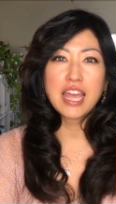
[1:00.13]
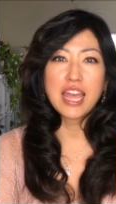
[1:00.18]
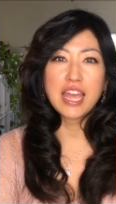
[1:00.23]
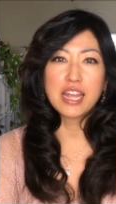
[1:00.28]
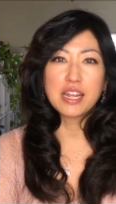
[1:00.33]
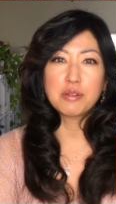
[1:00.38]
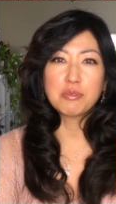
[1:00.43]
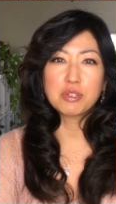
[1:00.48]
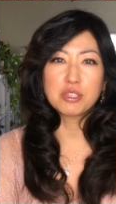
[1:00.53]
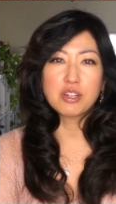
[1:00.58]

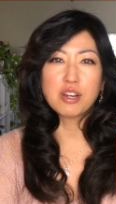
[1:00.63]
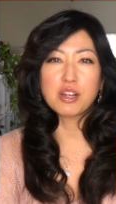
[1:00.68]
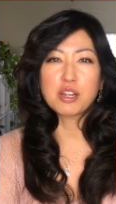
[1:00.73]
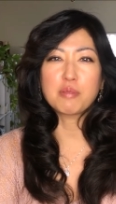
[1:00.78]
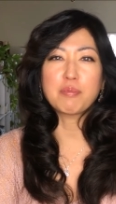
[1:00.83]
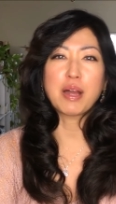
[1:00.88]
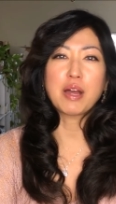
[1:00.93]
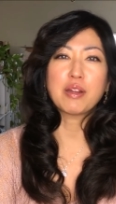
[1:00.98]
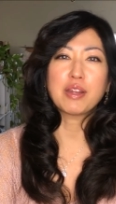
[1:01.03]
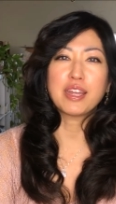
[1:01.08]
and we
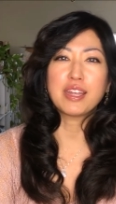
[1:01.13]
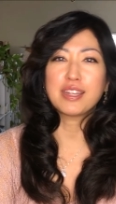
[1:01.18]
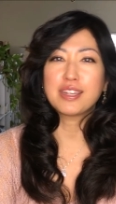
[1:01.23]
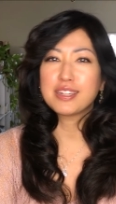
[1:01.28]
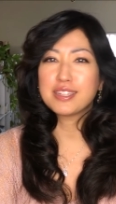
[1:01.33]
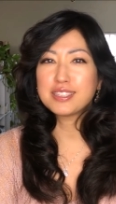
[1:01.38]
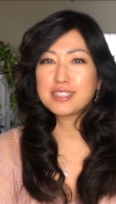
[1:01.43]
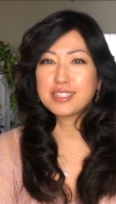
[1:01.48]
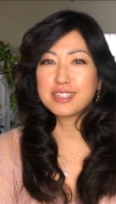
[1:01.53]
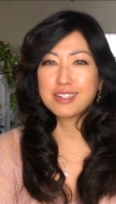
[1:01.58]
talked about like
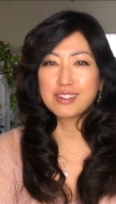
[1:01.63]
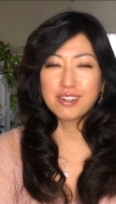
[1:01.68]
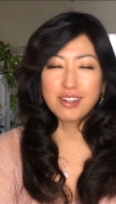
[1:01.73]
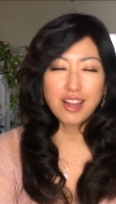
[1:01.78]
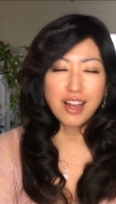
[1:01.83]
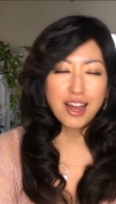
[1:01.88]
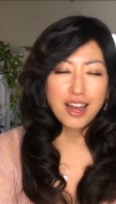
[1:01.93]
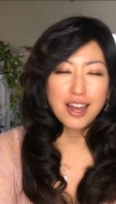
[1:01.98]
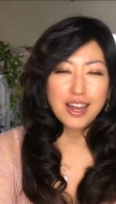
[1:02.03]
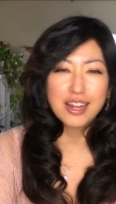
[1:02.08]
Santa
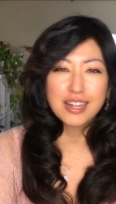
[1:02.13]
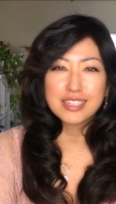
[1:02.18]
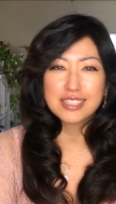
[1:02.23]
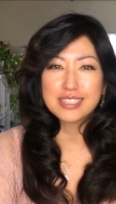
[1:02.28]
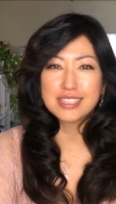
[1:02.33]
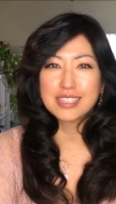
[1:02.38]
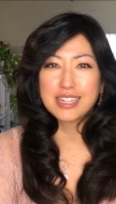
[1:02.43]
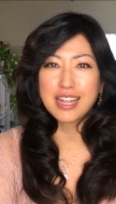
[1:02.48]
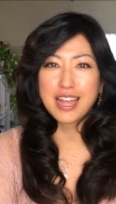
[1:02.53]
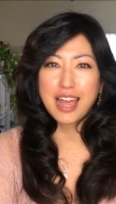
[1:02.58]

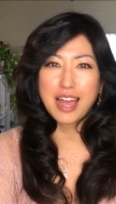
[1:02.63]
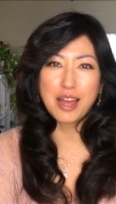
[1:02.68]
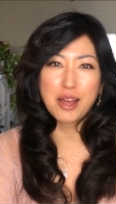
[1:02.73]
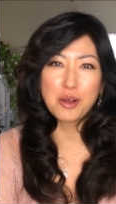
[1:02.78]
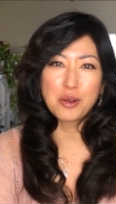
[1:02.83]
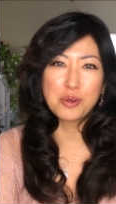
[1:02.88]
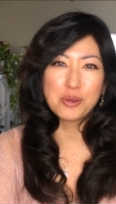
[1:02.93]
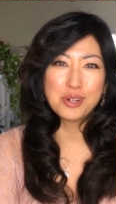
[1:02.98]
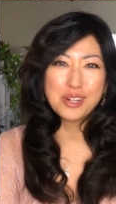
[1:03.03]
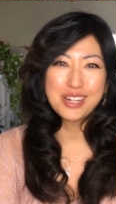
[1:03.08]
Claus and
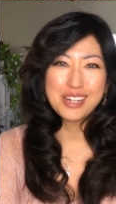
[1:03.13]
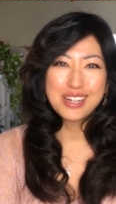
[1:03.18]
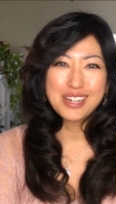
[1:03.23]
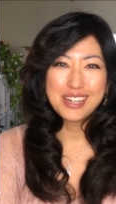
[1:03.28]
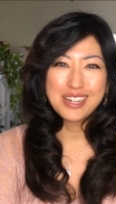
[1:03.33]
how,